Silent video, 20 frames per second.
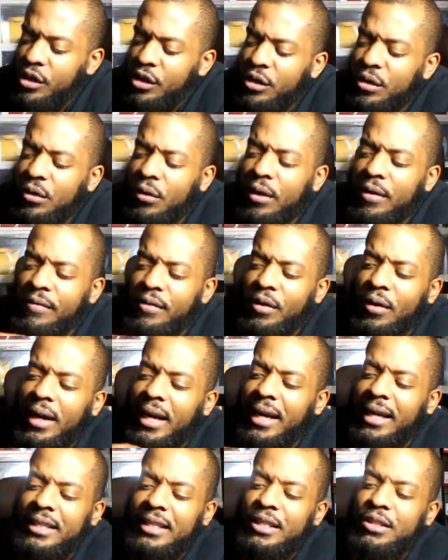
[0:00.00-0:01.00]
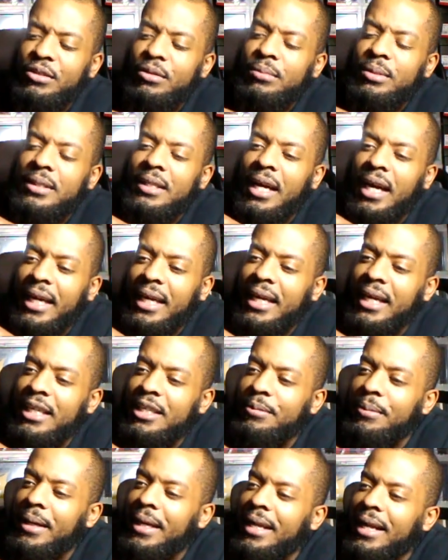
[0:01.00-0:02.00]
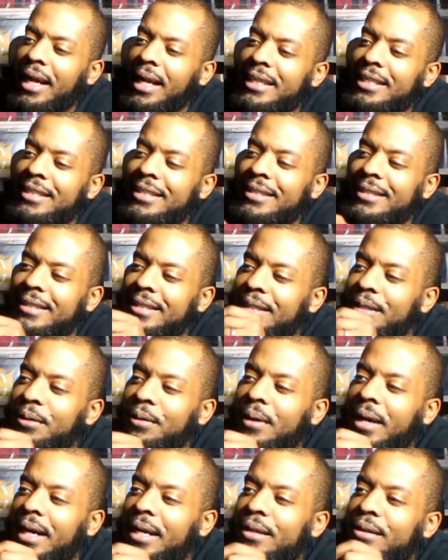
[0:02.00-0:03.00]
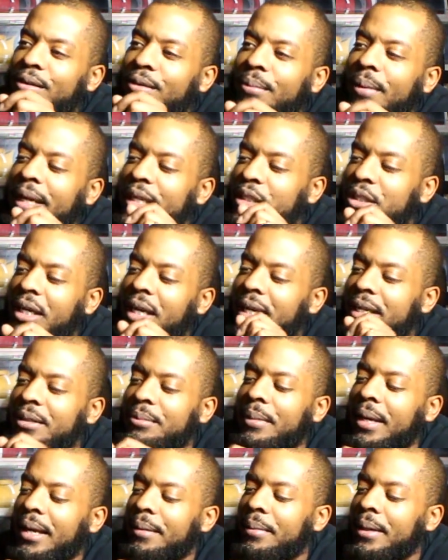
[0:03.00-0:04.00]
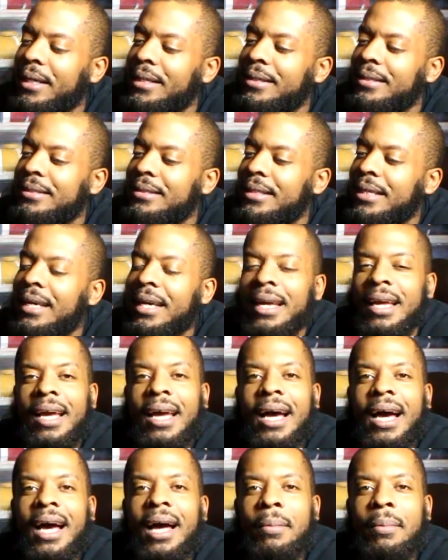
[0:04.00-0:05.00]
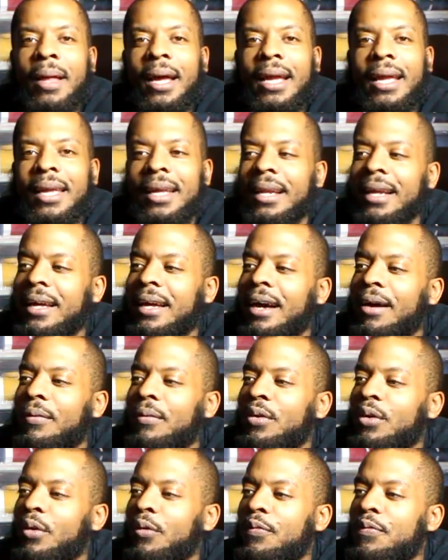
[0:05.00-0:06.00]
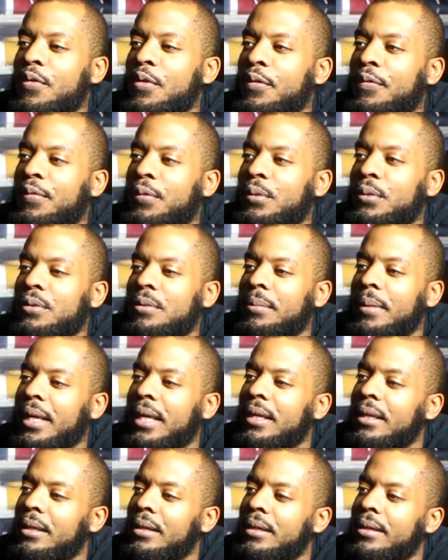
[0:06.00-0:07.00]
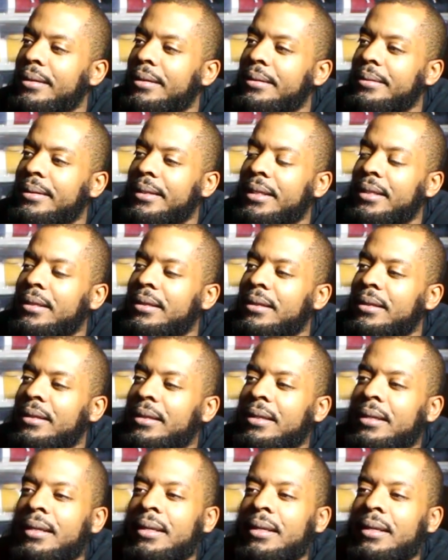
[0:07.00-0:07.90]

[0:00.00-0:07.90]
You know, even though I got these from StockX, man, I still gotta do my checks, man, because I'm not getting caught with no foo-foos, man. You know what I'm saying?